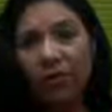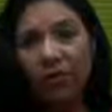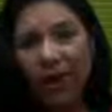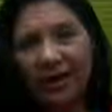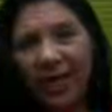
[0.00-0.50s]

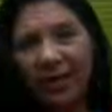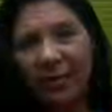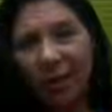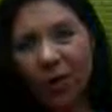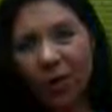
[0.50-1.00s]
we take
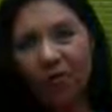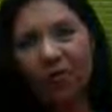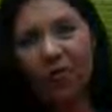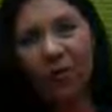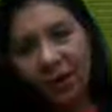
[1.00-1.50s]
more of a
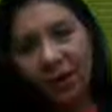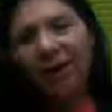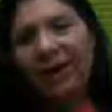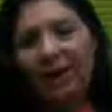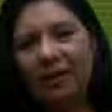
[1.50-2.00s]
women
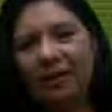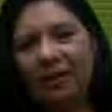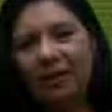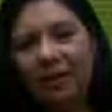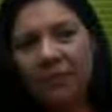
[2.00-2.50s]
opinion
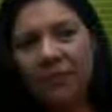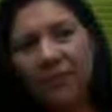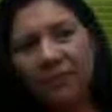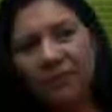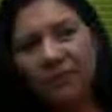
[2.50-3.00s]

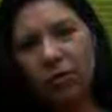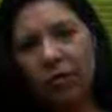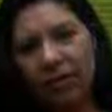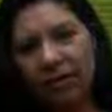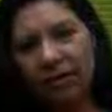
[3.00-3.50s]
that too,
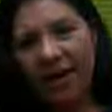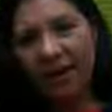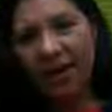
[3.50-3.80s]
when we